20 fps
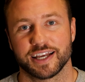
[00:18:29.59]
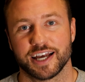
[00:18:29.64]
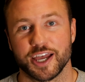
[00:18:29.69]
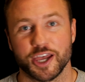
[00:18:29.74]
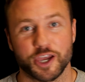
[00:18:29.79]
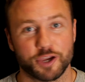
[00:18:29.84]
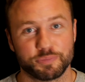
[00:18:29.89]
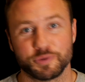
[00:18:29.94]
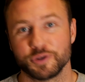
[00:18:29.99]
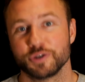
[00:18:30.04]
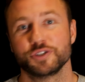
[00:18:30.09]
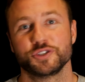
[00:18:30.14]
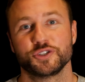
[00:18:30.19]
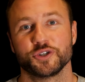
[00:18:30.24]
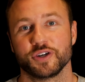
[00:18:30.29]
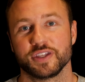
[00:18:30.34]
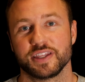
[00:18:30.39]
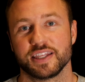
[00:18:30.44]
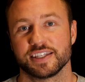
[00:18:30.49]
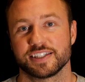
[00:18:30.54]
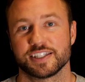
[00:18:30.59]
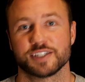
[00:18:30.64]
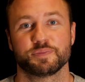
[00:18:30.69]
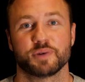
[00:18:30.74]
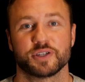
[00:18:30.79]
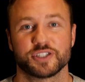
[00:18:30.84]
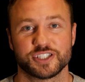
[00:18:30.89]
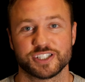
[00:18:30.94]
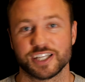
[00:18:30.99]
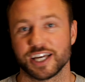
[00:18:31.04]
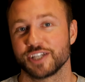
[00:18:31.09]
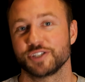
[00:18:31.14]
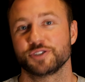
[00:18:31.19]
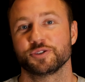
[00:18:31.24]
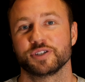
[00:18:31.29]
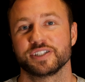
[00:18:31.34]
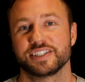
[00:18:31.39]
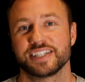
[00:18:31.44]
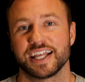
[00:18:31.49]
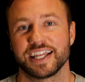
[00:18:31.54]
I hope you enjoyed this as much as I
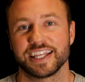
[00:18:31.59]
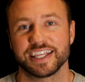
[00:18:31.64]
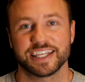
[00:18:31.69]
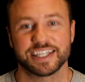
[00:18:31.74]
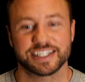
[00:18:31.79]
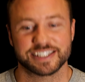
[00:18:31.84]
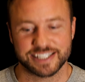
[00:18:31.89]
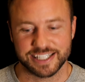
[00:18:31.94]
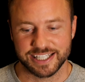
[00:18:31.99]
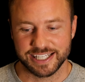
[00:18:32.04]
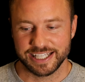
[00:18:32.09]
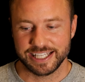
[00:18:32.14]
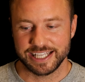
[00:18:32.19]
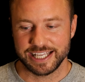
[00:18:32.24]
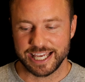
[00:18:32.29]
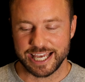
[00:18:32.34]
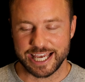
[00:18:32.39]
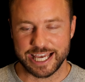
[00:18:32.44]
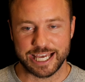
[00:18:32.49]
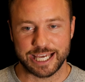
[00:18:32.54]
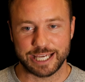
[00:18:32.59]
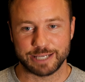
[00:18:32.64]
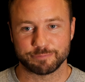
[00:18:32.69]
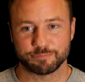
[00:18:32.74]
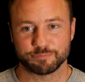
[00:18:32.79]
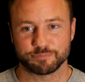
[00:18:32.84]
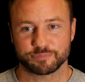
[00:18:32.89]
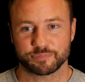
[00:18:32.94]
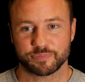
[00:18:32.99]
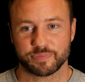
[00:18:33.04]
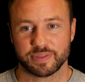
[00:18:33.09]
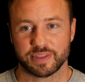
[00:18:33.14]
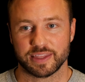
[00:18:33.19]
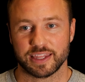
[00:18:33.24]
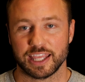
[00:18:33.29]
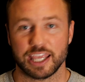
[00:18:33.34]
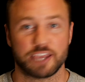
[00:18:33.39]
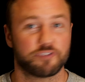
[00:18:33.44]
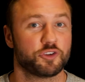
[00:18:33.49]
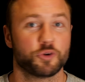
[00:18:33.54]
enjoyed telling it.
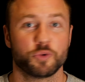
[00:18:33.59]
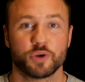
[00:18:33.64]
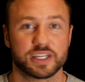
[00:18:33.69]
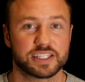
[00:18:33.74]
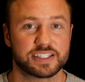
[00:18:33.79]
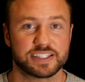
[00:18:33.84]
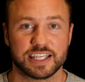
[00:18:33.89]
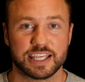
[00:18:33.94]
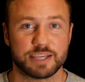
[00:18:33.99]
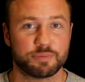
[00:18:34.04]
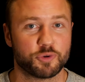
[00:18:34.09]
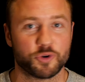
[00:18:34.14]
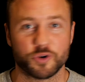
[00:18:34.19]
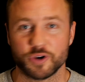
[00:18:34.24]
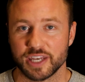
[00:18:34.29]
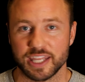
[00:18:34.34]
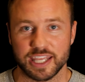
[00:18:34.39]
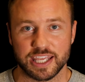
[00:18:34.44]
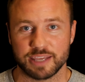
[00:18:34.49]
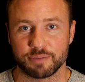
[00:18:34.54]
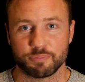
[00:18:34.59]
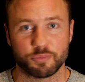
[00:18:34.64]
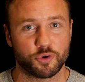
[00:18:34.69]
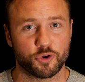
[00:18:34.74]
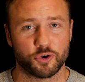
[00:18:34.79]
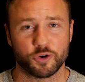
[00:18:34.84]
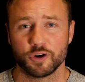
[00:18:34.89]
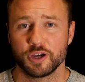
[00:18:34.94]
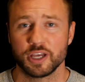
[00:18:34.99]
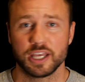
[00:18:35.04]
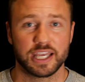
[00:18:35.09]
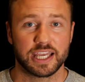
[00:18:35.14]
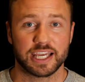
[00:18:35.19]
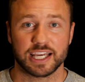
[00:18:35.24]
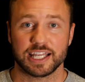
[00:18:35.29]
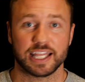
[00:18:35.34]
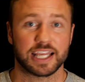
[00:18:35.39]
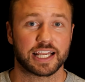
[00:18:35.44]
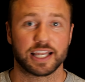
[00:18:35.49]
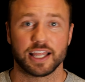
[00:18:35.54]
If you want to see more and hear more,
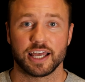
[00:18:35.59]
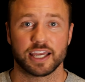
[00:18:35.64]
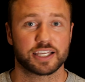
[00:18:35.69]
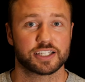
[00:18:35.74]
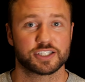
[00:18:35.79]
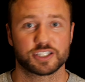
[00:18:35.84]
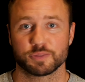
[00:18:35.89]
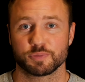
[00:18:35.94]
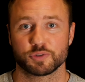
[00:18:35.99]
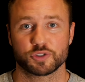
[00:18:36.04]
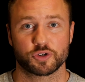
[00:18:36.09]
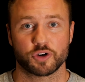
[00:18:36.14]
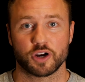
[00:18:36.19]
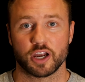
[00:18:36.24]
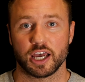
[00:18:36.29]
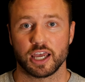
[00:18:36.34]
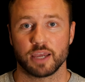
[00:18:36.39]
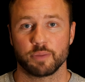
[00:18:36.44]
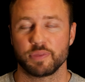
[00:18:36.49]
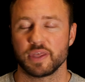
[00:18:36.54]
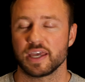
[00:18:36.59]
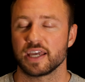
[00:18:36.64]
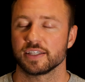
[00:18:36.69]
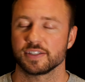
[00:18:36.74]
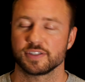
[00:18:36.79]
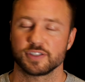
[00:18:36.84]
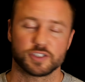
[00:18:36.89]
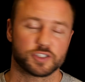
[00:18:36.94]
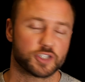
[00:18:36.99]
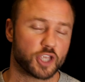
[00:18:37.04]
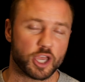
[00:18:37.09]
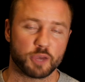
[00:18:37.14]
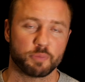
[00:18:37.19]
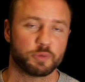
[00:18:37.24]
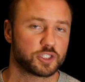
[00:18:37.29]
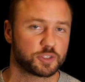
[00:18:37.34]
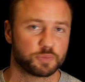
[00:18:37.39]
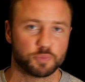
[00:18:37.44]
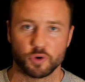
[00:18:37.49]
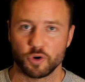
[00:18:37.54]
click like and subscribe. There's so
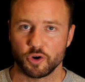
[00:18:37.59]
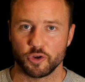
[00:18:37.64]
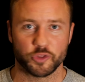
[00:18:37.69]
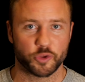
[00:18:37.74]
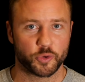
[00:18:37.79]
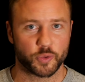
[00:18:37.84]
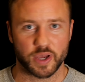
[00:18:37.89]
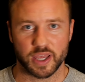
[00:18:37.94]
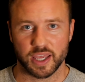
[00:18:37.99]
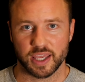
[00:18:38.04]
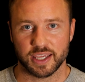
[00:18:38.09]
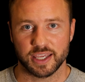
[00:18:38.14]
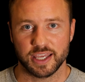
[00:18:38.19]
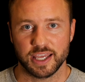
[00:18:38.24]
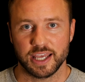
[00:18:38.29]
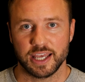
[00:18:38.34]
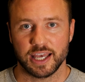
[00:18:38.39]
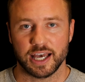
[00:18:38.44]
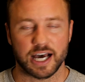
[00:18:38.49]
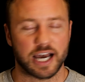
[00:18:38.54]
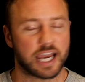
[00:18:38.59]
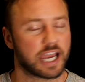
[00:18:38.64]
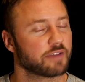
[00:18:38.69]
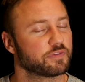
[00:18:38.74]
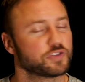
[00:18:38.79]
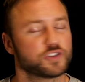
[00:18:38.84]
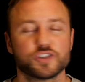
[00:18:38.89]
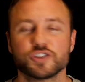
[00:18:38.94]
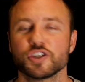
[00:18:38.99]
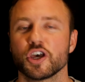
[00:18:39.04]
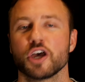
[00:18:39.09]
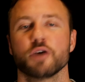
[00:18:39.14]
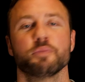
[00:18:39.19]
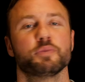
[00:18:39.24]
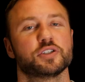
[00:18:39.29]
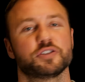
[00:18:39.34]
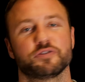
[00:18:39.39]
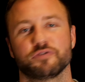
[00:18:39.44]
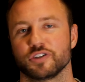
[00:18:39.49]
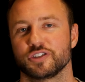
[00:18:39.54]
much more on the way. I have so
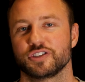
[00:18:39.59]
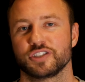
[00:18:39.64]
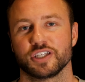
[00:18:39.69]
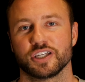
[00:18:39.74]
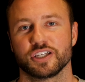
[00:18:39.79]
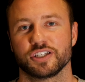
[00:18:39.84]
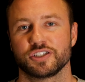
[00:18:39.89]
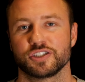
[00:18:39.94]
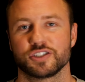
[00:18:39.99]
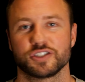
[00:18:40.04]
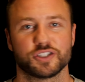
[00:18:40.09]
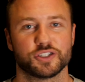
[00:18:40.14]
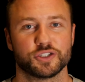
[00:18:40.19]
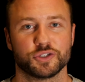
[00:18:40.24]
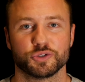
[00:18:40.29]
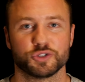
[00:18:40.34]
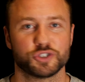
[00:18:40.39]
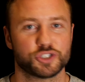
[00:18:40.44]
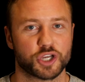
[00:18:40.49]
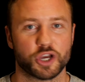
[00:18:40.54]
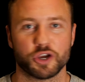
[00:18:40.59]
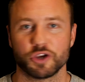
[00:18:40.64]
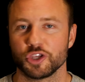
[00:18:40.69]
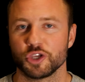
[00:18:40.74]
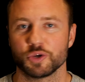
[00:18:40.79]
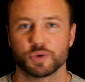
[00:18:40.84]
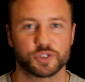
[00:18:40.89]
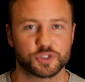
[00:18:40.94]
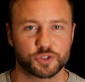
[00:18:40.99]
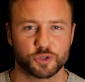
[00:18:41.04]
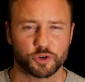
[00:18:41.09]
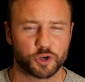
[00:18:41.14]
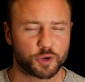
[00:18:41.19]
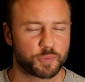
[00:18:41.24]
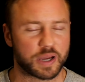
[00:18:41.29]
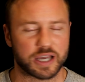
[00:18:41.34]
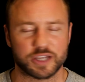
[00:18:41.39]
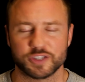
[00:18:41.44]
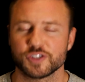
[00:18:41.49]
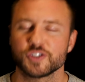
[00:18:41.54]
much footage to show you and talk
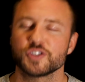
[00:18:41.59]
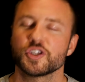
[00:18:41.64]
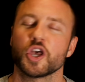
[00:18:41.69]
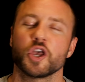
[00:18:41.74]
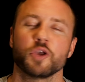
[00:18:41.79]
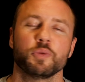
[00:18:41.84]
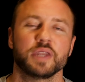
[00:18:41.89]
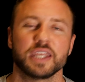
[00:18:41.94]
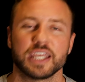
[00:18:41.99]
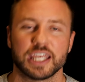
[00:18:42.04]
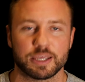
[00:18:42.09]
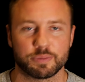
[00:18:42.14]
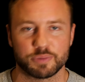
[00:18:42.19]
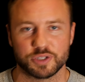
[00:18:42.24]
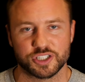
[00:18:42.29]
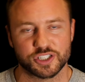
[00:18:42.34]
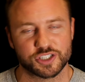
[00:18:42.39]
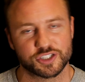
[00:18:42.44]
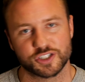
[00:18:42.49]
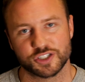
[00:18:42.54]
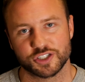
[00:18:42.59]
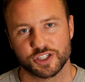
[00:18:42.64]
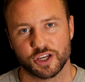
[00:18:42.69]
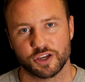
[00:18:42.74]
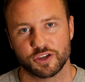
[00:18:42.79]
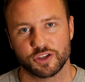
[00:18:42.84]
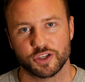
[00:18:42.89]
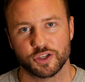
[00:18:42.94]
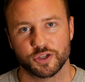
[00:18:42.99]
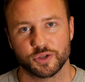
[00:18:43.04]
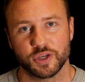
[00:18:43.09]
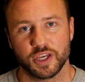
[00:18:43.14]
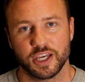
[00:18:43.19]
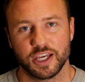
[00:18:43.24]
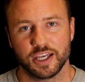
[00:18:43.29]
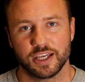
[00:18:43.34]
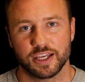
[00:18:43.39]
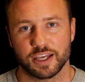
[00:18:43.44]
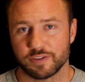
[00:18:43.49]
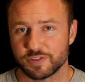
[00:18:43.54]
about, so many images to show you
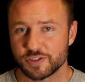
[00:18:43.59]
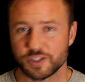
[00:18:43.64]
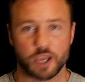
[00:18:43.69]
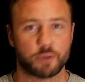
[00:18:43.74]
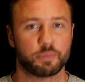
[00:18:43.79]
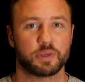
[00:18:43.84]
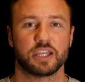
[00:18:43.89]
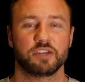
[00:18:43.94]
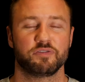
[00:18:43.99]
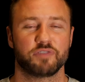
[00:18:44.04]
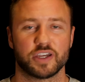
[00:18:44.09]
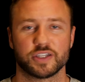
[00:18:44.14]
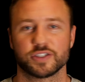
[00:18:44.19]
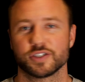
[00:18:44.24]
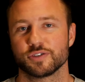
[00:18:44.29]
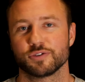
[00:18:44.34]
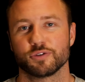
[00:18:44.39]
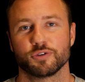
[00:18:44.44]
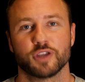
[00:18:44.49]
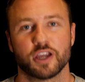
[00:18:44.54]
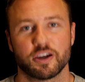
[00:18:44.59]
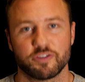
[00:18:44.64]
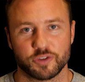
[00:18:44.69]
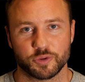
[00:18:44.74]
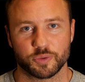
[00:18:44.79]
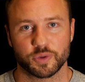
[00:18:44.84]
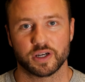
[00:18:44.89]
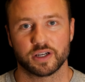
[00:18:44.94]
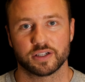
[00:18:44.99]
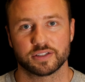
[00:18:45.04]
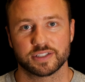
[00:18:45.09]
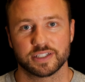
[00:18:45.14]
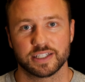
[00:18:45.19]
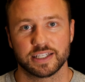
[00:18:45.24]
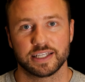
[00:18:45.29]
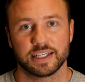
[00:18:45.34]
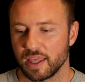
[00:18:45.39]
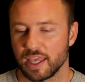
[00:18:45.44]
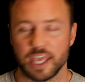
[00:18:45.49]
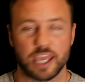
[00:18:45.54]
of so many adventures all over the world.
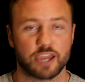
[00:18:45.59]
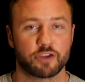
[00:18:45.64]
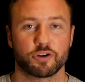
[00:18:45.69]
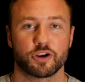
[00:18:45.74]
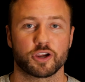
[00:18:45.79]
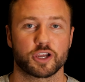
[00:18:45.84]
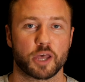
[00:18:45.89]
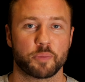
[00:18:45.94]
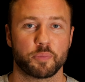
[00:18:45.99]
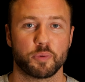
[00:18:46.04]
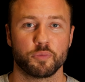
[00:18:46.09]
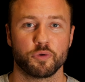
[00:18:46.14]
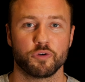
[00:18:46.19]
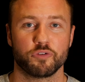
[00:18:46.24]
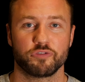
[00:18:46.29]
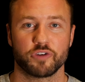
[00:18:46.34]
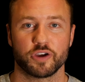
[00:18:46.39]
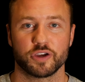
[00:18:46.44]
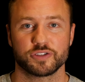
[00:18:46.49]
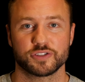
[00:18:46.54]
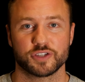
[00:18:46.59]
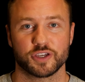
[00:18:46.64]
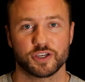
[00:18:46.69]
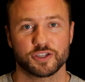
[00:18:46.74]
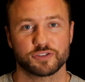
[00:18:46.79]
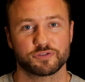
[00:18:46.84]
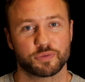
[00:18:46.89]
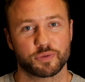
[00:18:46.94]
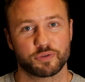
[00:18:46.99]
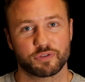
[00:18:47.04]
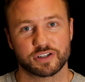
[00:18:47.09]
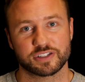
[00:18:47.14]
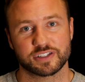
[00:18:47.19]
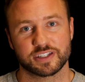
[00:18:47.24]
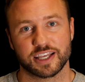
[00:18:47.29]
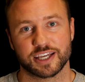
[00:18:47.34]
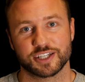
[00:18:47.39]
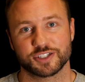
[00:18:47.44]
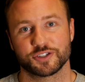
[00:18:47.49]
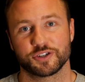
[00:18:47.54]
Here are a couple more photos from the rest of
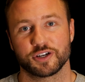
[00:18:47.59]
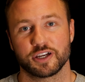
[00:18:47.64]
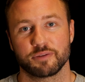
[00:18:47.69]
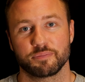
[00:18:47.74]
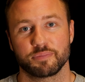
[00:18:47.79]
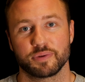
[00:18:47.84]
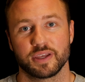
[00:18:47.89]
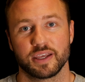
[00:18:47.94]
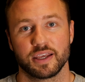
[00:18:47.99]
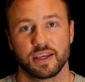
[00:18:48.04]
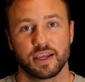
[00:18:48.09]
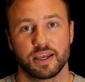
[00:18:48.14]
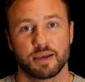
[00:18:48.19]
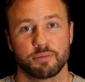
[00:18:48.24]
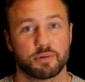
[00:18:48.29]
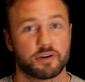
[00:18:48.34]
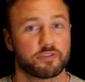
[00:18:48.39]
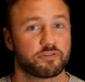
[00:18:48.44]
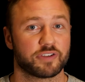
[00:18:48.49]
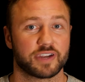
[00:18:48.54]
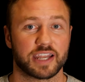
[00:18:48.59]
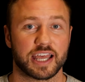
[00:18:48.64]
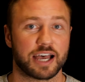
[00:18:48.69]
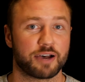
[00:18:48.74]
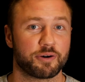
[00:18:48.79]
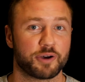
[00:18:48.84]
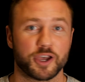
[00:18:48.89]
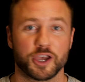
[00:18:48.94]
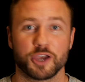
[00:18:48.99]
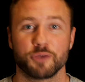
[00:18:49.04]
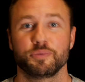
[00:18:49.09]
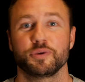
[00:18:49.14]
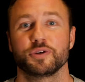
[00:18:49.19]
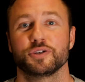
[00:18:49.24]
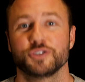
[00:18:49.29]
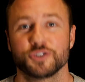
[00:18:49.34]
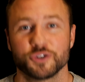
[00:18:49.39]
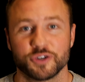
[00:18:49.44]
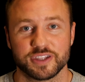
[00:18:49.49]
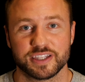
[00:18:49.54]
that trip. But for now, I hope you
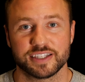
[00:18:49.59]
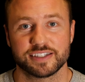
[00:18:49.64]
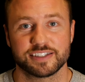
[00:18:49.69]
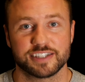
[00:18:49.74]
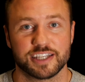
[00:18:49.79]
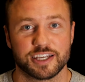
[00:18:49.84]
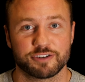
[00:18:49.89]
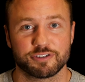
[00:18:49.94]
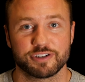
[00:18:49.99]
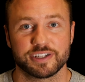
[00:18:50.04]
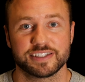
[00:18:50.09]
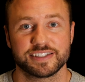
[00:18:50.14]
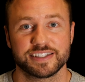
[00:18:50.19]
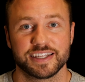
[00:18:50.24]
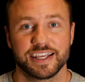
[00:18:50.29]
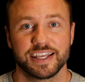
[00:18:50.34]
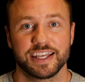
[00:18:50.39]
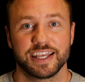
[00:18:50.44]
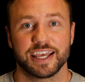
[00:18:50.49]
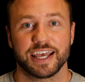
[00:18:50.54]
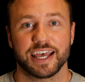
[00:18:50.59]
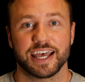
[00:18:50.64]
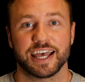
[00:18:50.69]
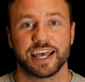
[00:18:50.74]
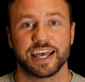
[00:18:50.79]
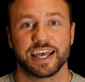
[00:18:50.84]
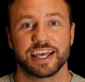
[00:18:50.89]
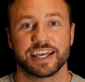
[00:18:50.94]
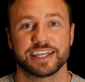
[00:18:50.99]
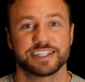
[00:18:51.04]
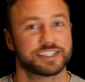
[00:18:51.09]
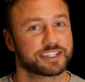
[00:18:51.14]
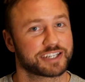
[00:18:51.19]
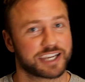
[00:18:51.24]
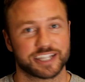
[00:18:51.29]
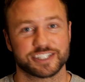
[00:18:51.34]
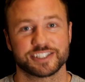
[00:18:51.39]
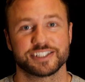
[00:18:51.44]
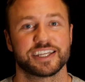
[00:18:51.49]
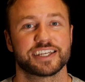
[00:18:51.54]
enjoyed this series, and I'll
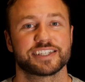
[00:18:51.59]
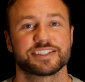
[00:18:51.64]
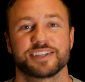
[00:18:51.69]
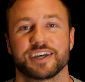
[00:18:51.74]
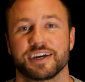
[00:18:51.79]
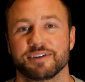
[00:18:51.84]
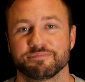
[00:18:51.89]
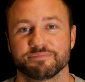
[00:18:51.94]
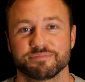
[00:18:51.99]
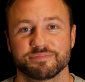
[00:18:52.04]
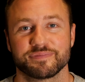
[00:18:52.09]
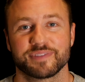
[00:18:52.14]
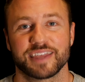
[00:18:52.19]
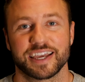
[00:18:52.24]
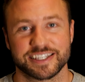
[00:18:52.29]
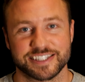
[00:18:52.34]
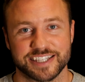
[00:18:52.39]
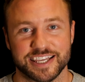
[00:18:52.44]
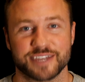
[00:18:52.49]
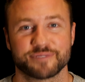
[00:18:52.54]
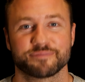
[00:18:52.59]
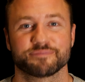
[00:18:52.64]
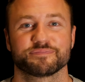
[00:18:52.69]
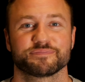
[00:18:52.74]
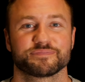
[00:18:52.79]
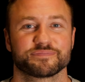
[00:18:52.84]
catch you next time. Thanks again.